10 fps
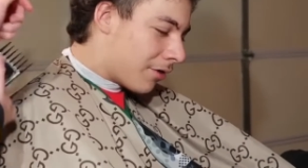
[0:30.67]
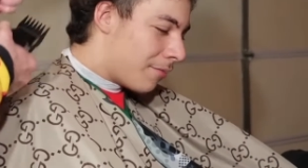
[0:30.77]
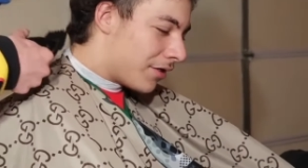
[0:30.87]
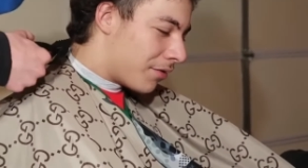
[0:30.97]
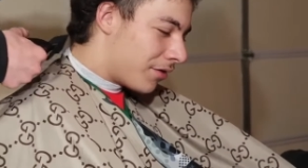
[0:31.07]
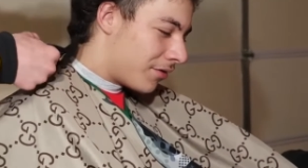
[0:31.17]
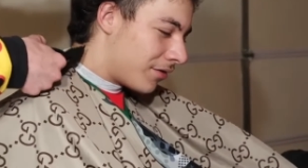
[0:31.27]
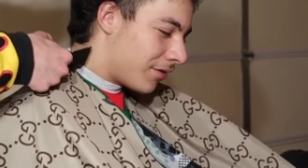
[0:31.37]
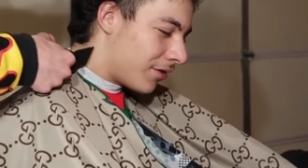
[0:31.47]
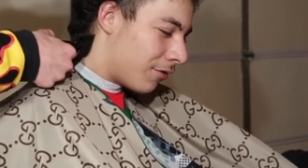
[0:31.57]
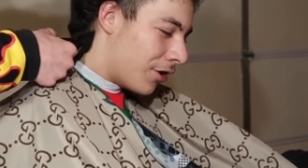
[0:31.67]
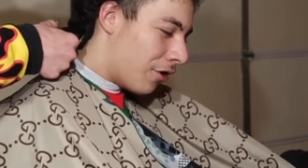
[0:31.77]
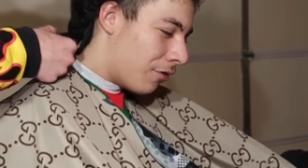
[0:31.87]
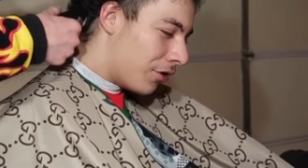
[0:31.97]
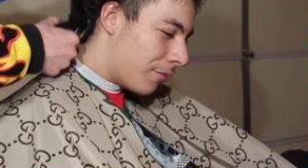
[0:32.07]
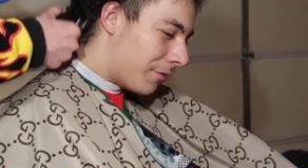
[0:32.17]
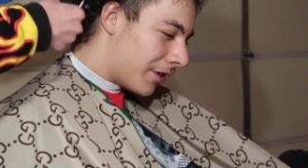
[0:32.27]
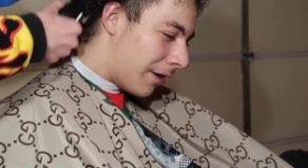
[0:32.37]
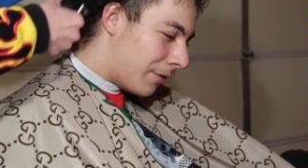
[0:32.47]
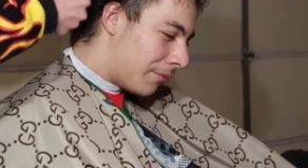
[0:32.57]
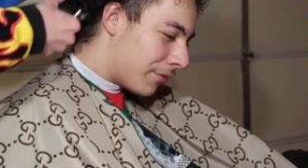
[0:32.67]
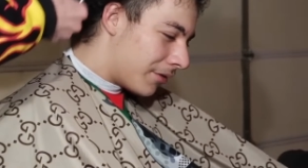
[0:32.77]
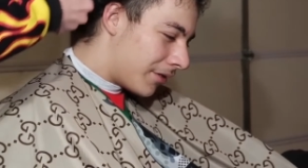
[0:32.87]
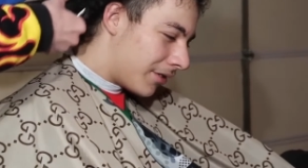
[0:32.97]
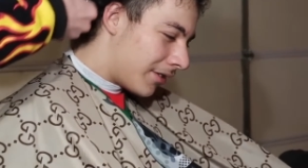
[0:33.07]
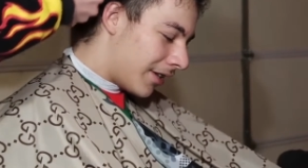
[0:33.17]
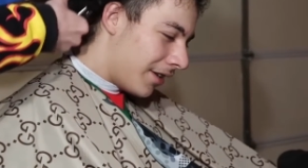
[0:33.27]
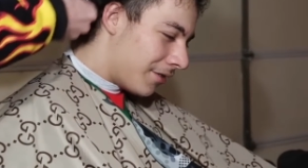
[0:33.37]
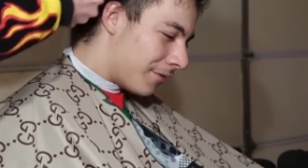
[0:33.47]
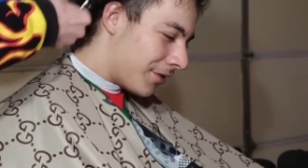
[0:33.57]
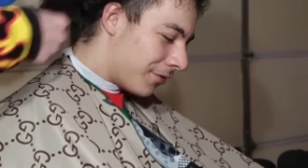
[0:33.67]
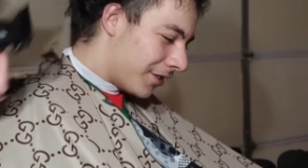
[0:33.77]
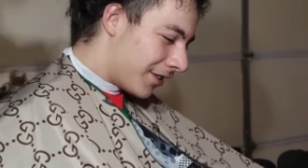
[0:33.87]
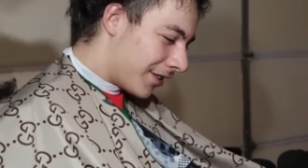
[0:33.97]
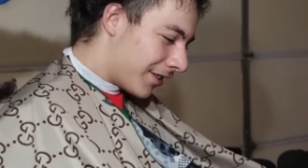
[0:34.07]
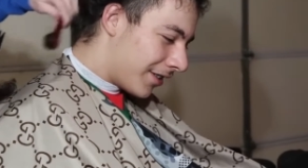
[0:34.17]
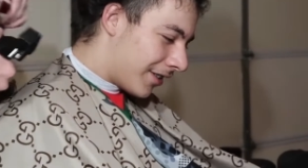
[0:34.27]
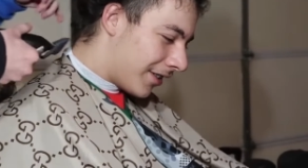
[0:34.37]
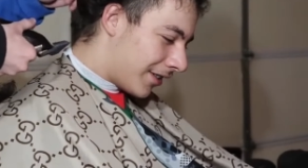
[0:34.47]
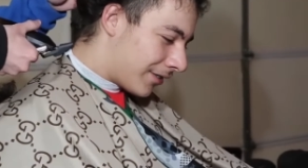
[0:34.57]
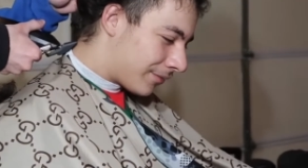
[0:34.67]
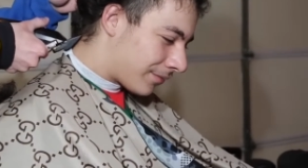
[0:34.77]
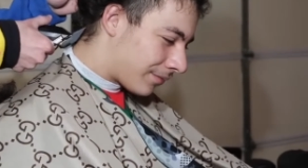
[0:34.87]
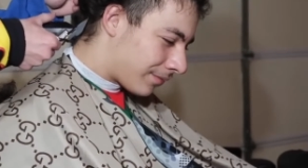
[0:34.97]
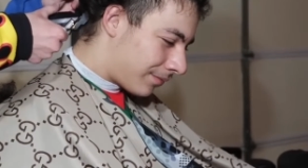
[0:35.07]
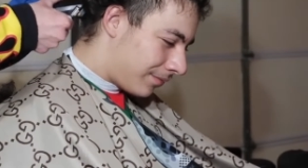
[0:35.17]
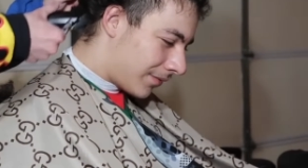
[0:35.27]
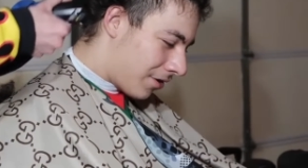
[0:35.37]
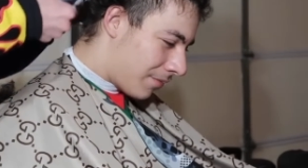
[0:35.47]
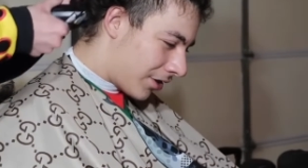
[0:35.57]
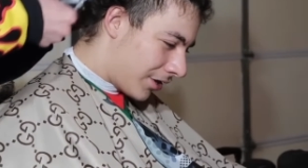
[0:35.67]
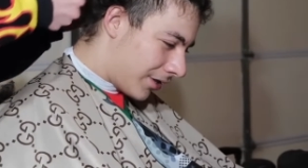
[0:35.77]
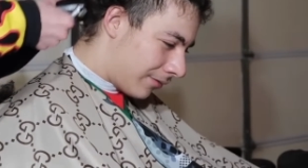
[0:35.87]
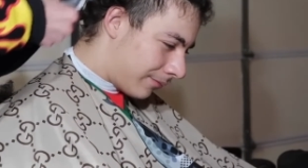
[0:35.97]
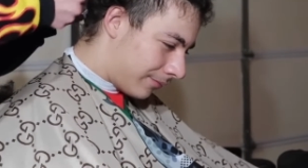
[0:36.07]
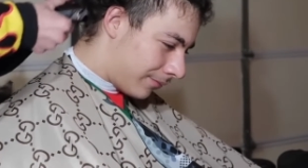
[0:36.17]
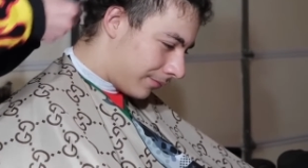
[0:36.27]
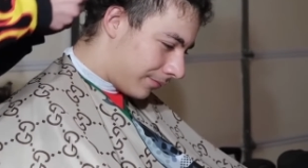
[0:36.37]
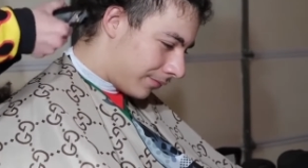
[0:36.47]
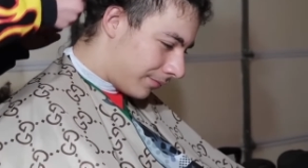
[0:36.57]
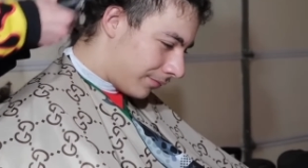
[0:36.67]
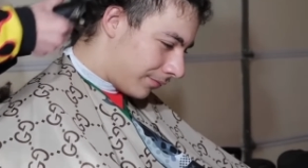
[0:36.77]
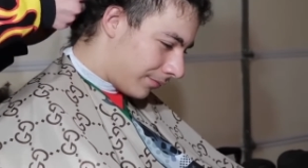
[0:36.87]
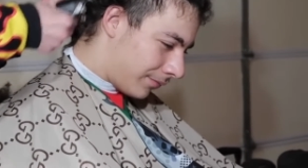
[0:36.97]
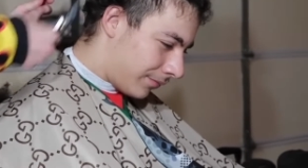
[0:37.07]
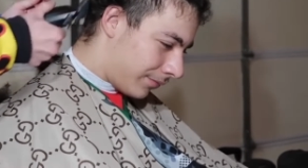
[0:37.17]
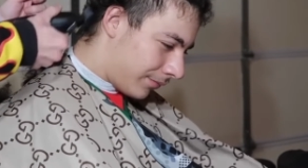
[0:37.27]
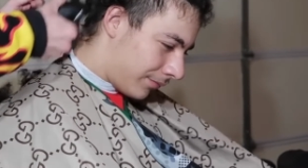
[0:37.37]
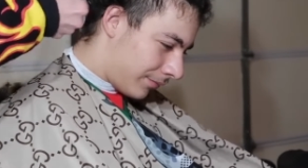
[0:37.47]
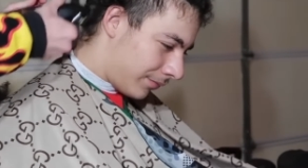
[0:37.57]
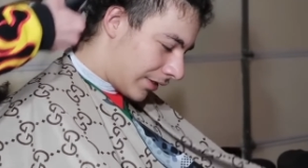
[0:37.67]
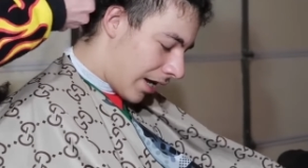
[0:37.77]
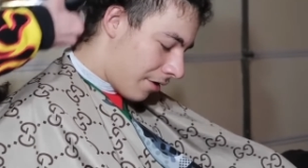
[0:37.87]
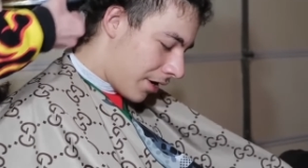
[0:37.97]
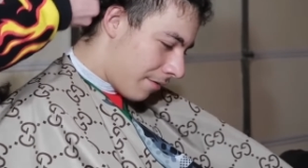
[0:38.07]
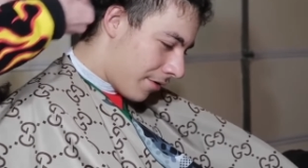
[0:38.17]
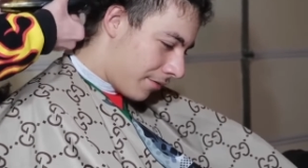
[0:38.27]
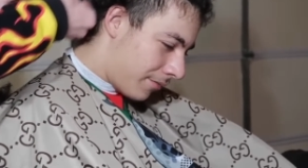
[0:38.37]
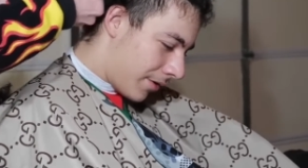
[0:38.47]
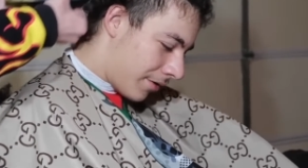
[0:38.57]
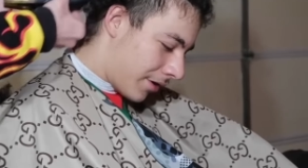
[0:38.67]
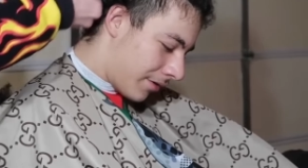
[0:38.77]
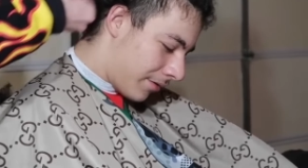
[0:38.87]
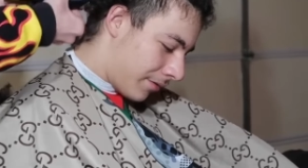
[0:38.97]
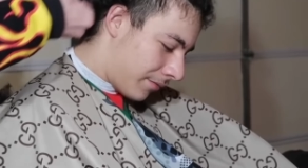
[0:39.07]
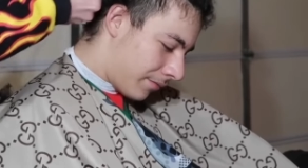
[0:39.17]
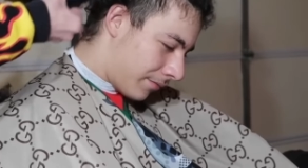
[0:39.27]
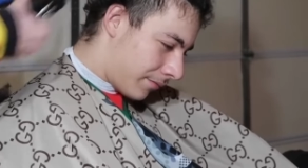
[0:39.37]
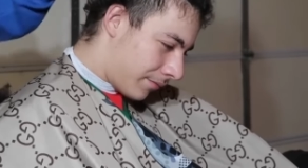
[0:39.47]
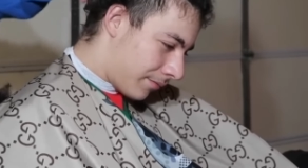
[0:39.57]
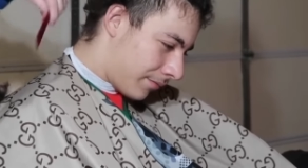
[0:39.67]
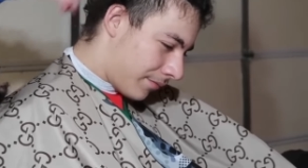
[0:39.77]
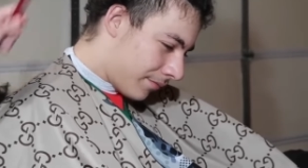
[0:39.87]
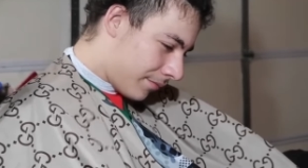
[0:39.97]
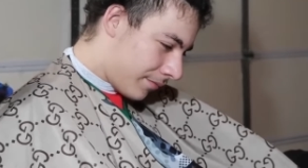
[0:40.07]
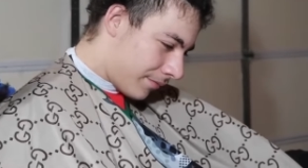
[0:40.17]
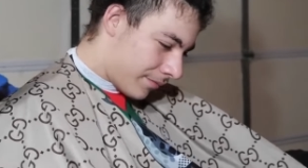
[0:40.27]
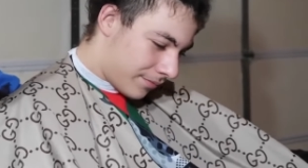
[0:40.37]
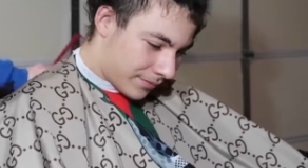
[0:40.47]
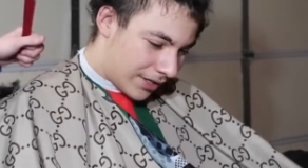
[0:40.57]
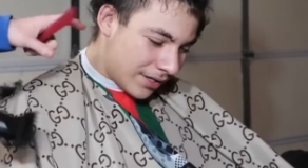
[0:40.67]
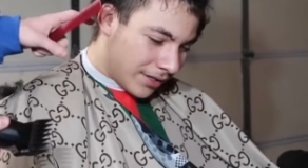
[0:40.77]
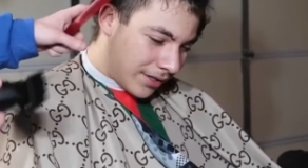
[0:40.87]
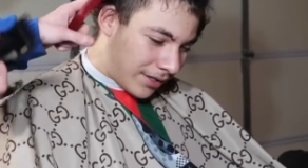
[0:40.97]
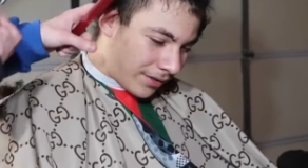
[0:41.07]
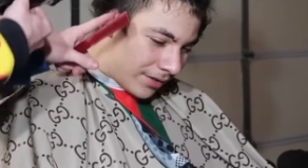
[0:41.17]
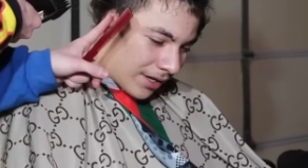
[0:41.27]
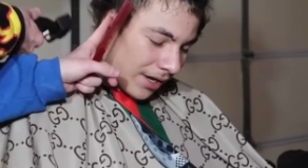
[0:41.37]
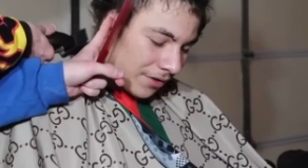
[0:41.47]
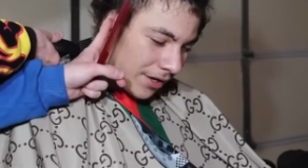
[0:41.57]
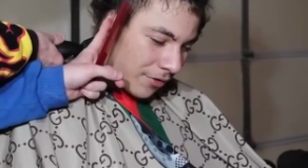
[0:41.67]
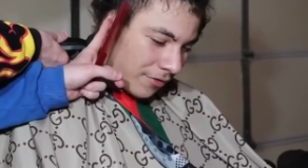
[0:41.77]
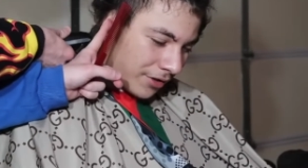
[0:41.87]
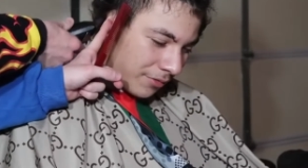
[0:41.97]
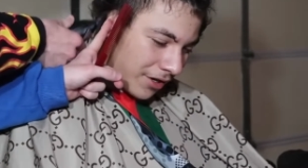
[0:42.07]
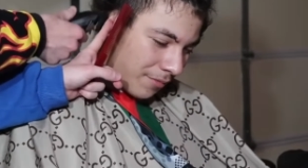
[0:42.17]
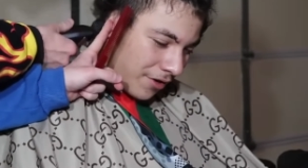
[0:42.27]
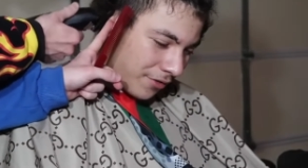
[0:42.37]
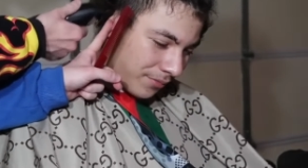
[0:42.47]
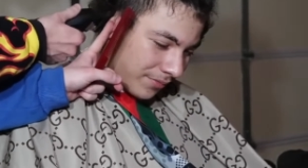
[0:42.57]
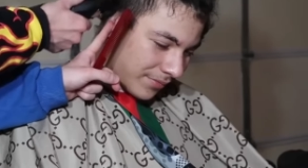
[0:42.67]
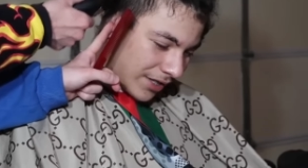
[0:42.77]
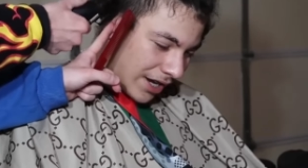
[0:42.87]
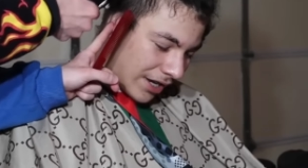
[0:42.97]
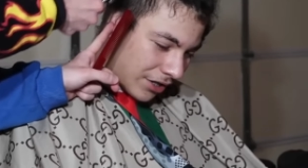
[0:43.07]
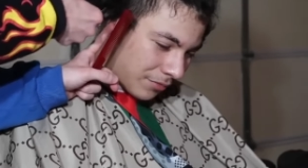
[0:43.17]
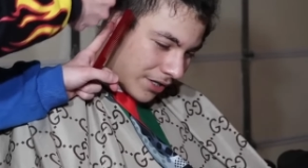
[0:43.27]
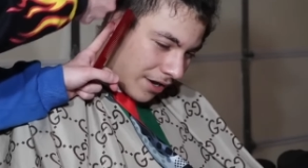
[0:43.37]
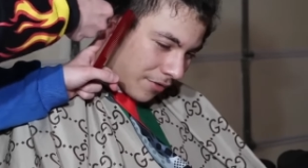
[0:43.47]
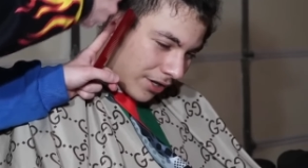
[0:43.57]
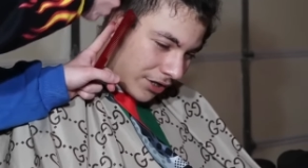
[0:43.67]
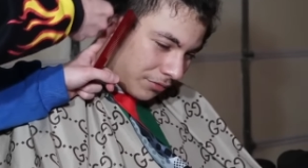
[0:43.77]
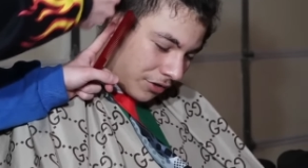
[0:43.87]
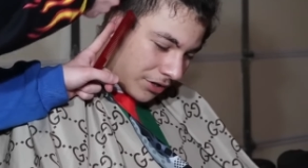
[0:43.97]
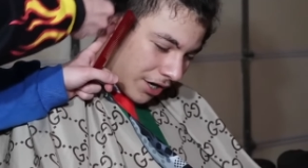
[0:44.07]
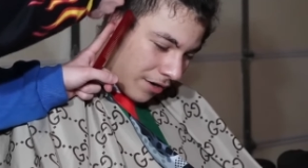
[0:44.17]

be getting all the hair parted from the parietal ridge. So I'm going to be taking, he's already got it in the man bun. So I'm just going to be taking down the hair with a three guard all the way closed.